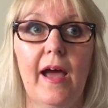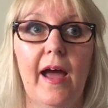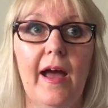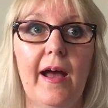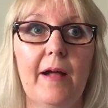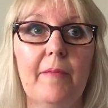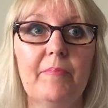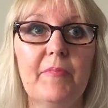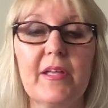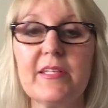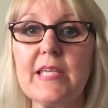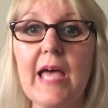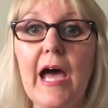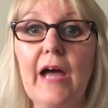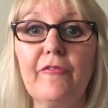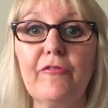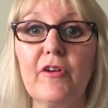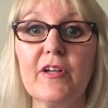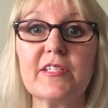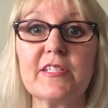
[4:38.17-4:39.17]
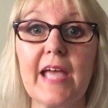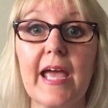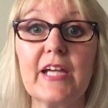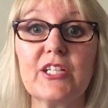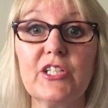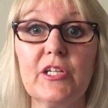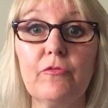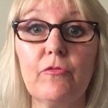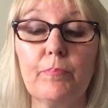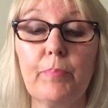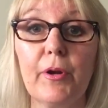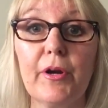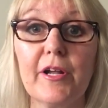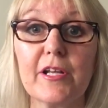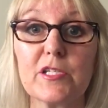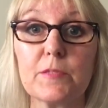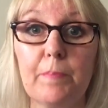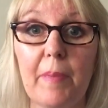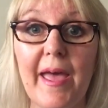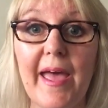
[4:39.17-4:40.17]
it's hard for us to actually put
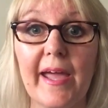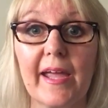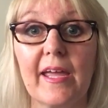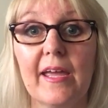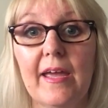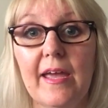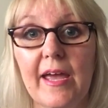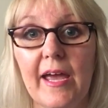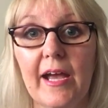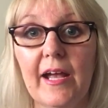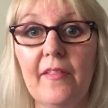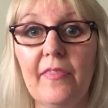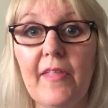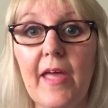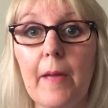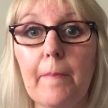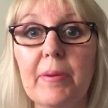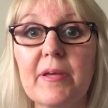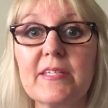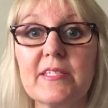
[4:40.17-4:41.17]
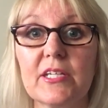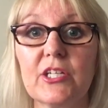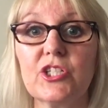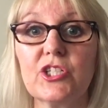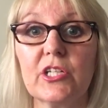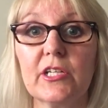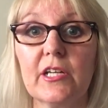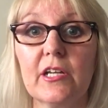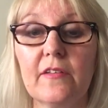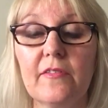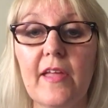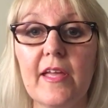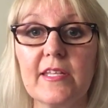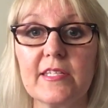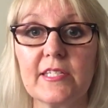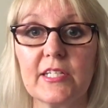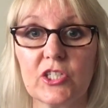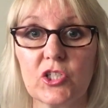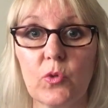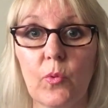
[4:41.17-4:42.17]
us back in that position, in that
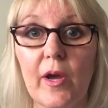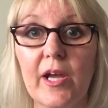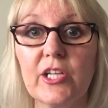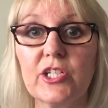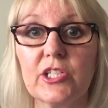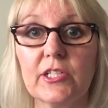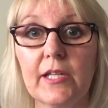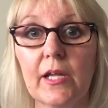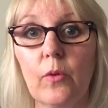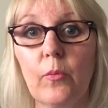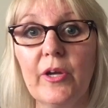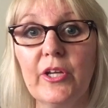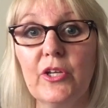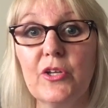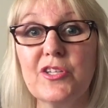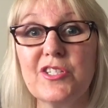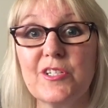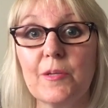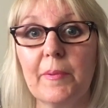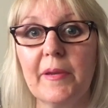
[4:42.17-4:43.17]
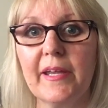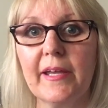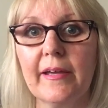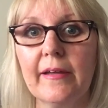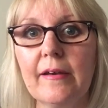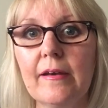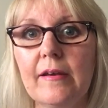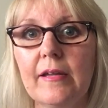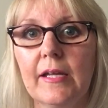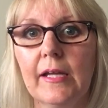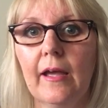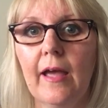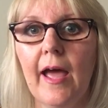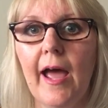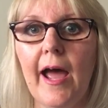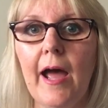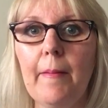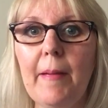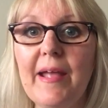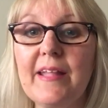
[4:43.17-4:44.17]
situation that we used to be in.
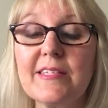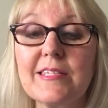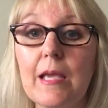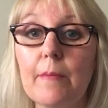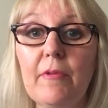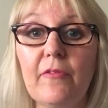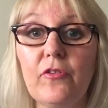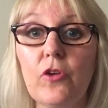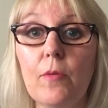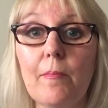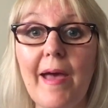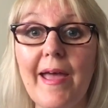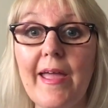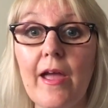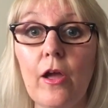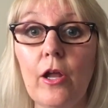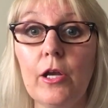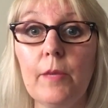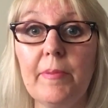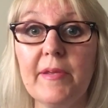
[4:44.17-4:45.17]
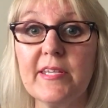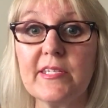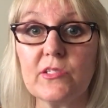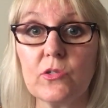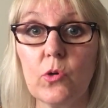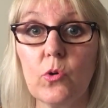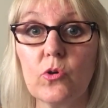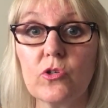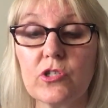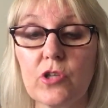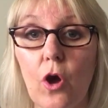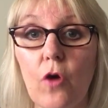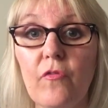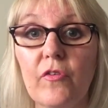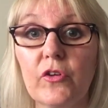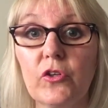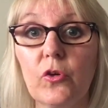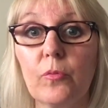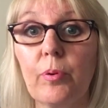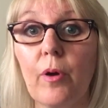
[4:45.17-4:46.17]
And some of you may only be still
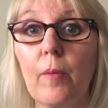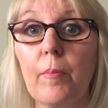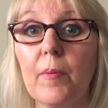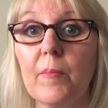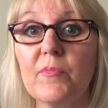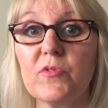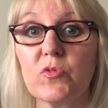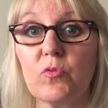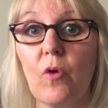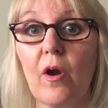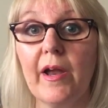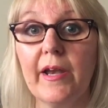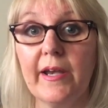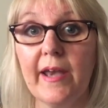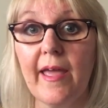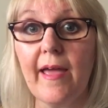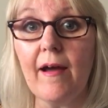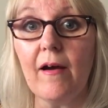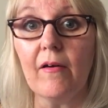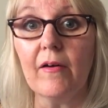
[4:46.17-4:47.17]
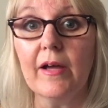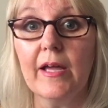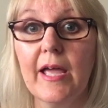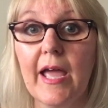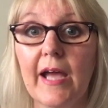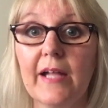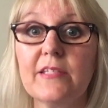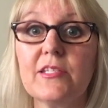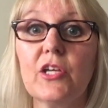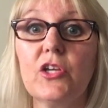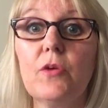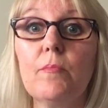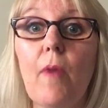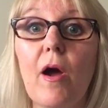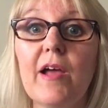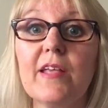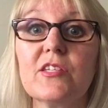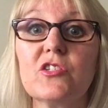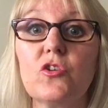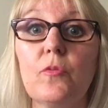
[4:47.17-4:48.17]
solving your problems right now. And so you
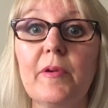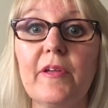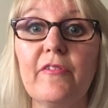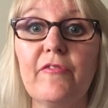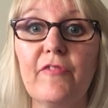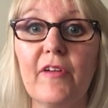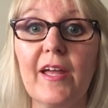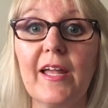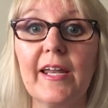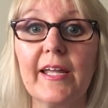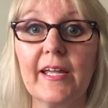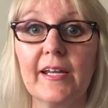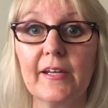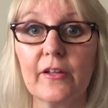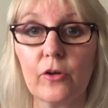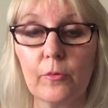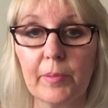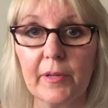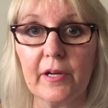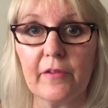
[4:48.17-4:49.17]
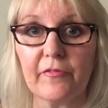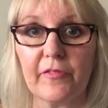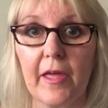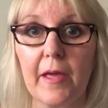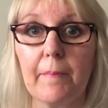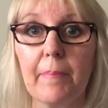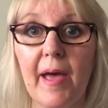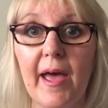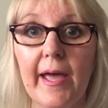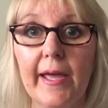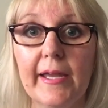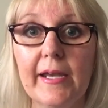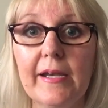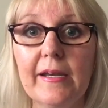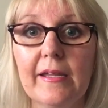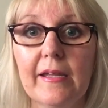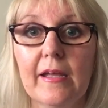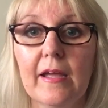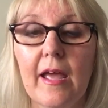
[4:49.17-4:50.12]
might still be feeling a little bit of that pain.